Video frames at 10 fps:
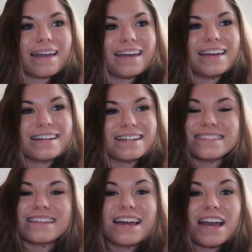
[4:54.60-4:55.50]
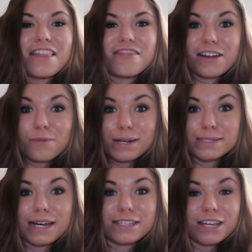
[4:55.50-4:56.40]
And there
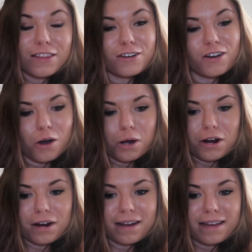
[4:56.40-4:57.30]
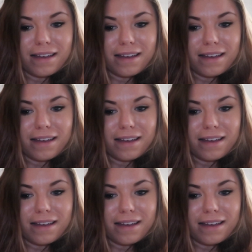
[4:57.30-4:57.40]
was another car